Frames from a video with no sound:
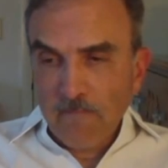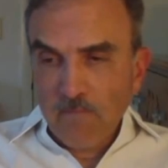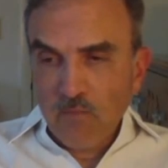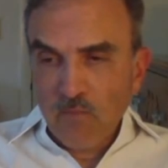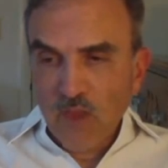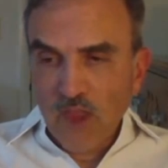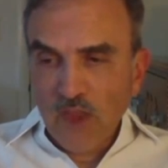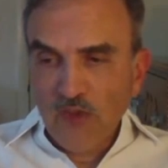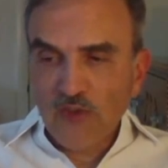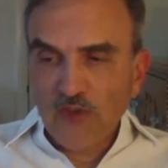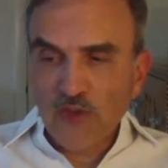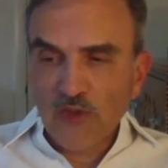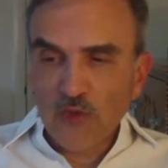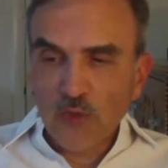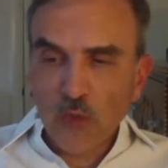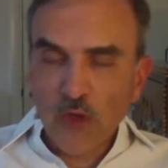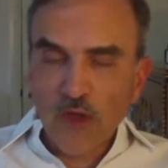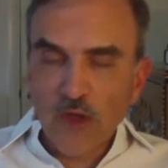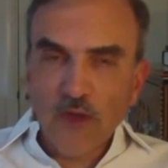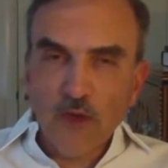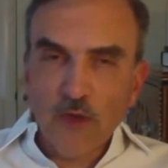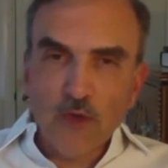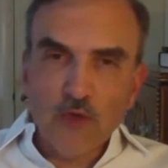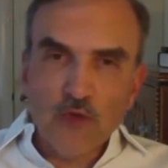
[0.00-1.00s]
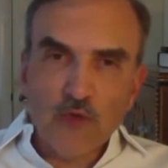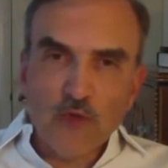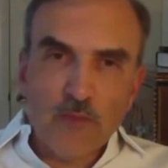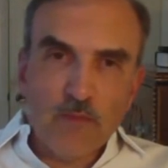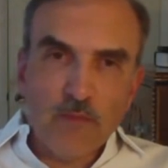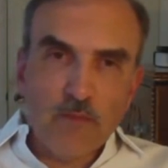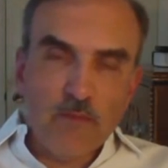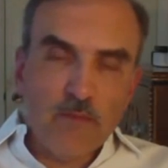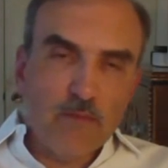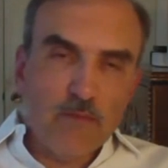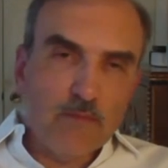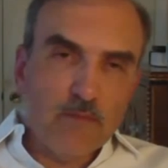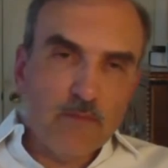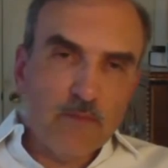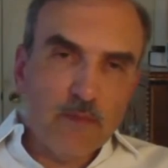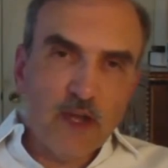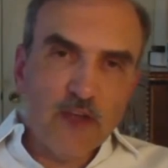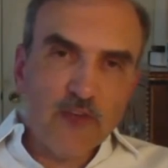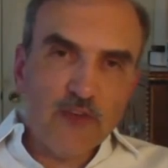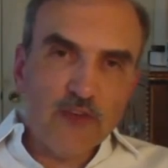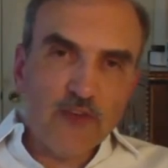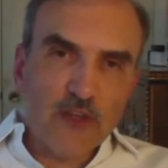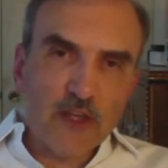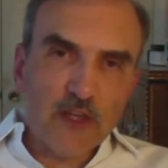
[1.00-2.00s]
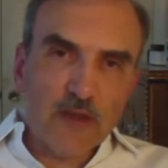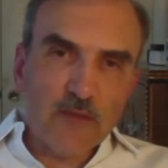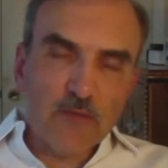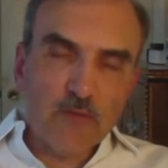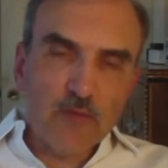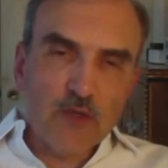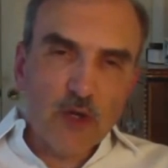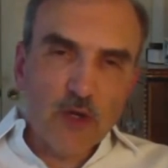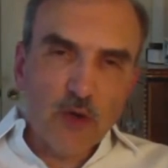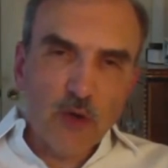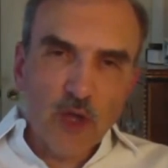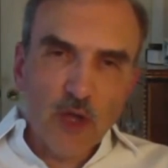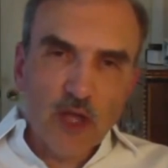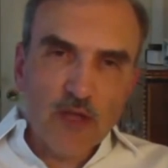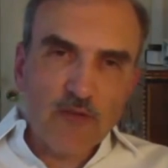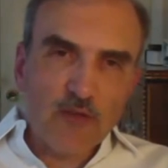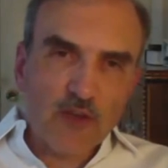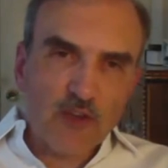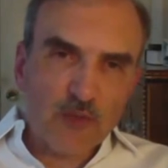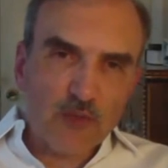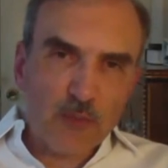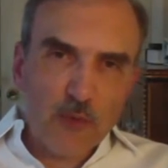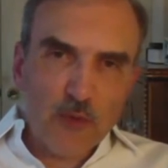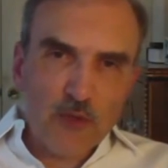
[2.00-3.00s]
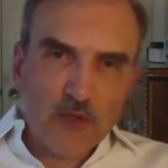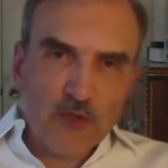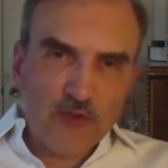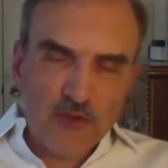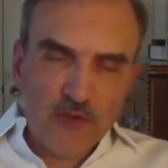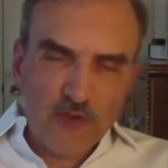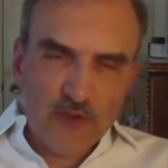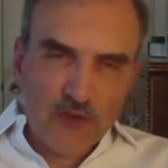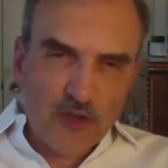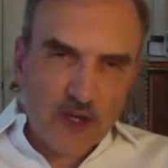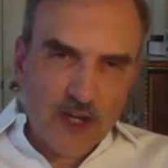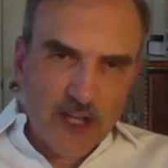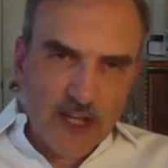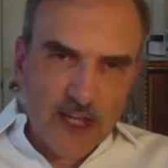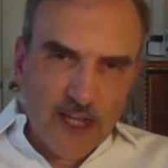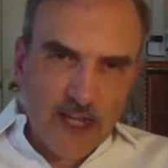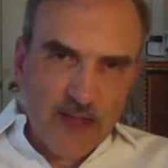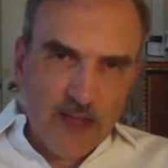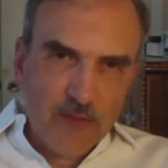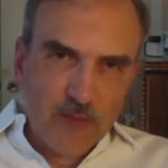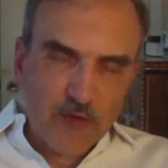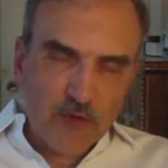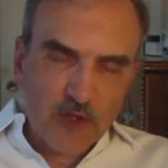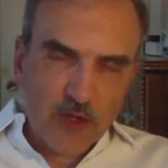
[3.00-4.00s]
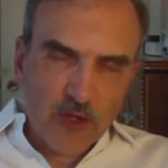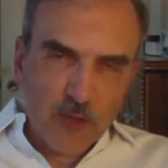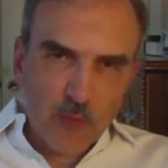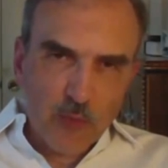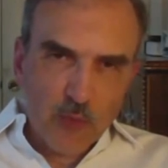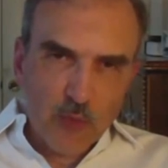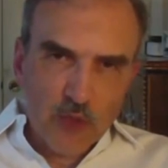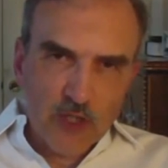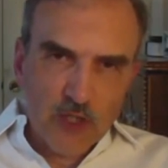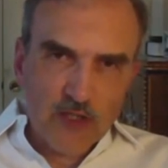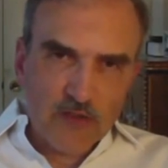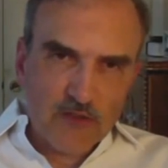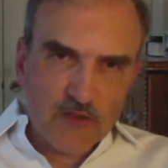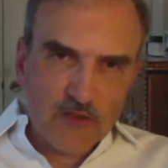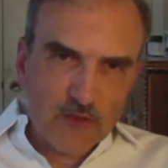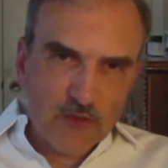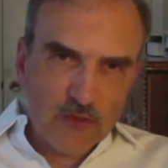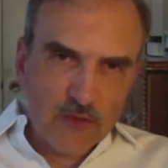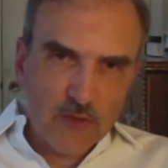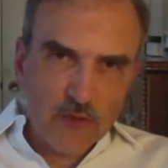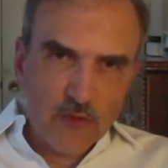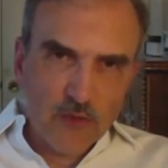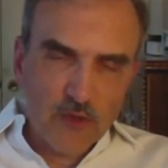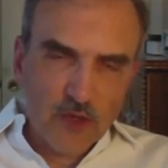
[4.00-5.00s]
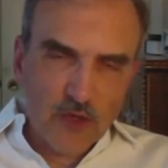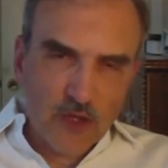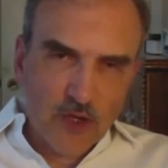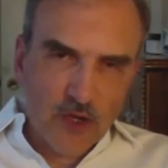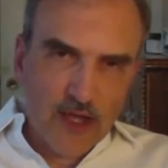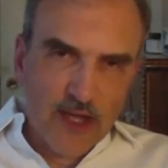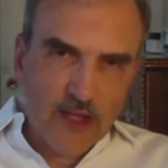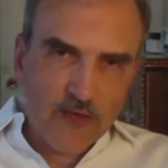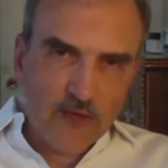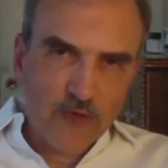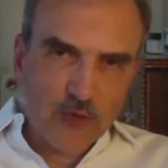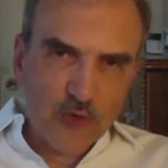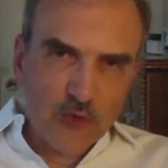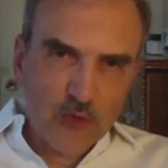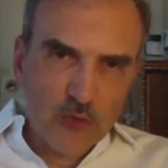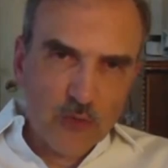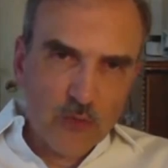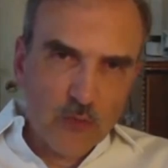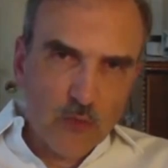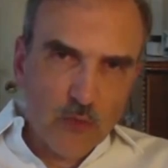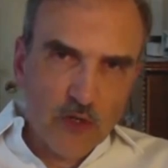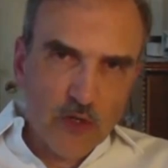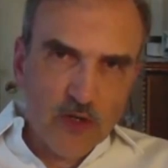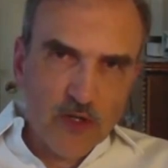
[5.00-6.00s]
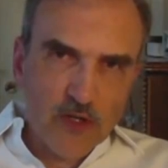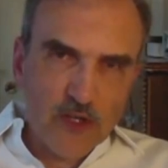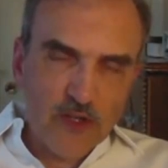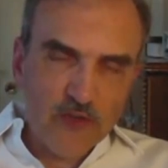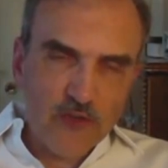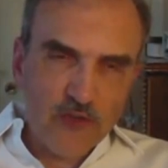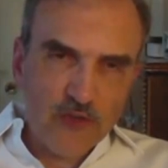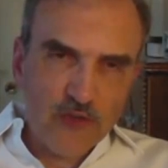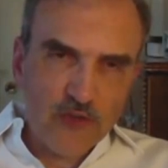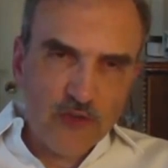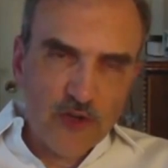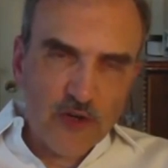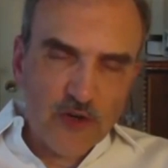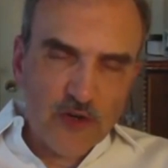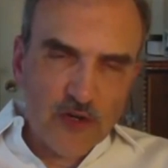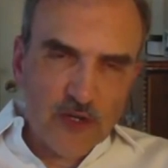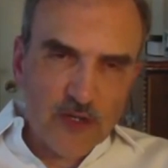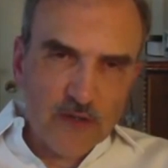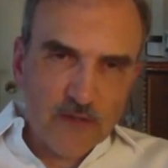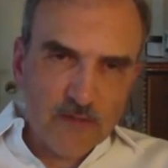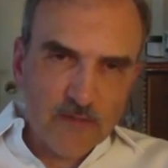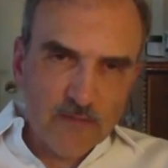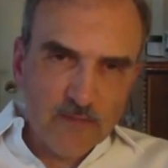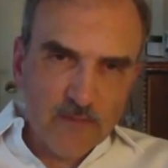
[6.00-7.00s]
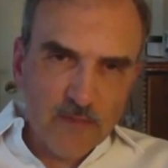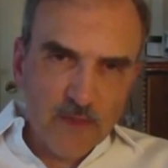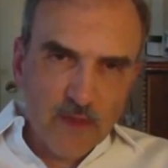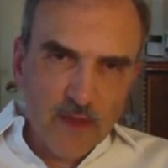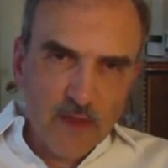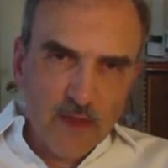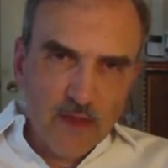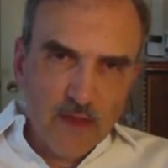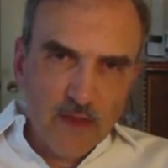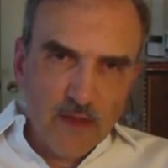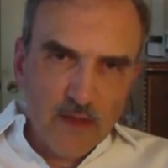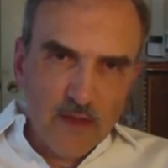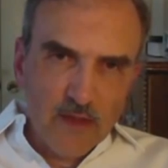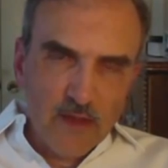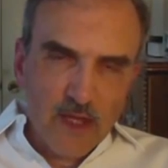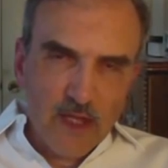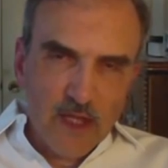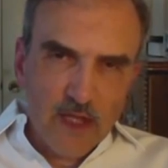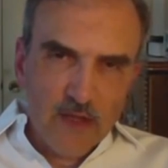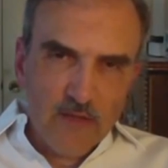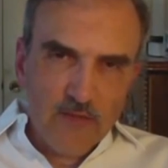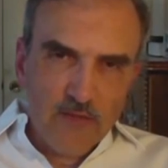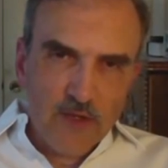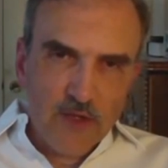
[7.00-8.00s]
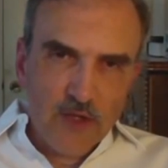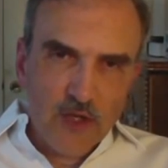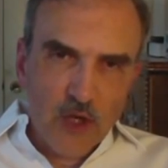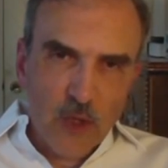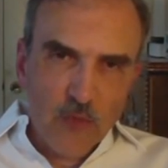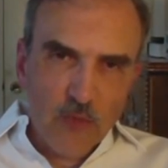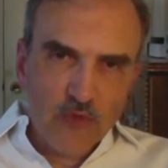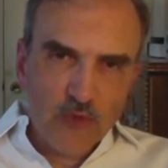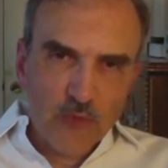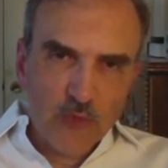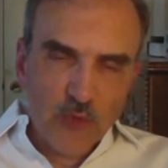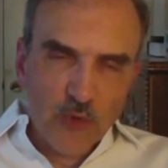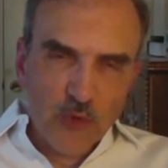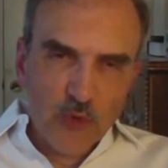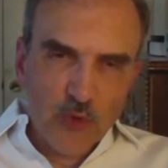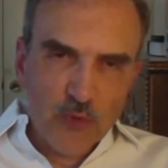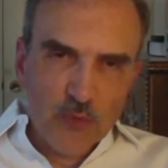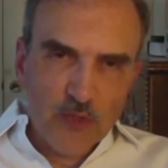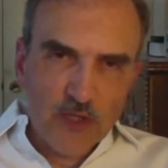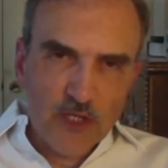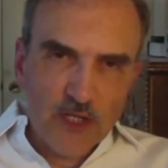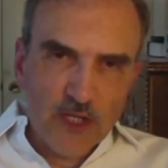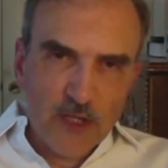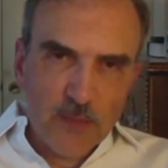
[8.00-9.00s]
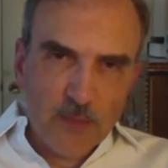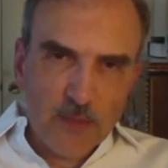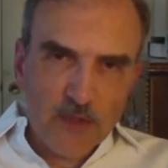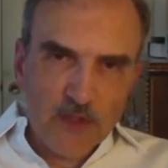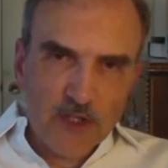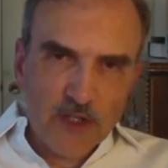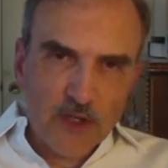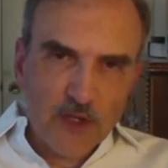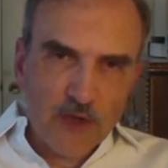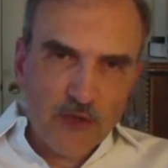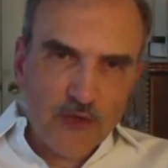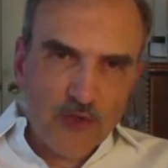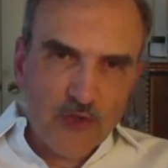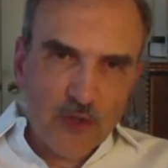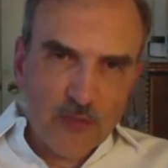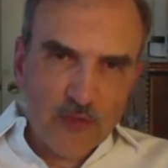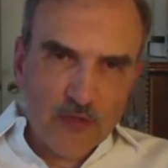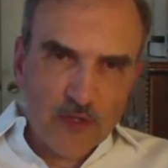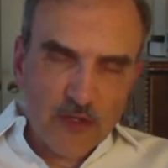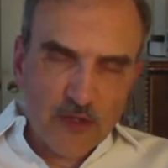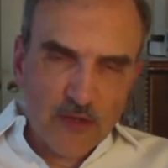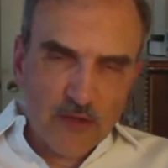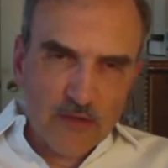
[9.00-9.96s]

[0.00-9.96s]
It's just one of those, I think, life experiences that I had that I can bring to the classroom where necessary, and if it helps to illuminate a particular subject.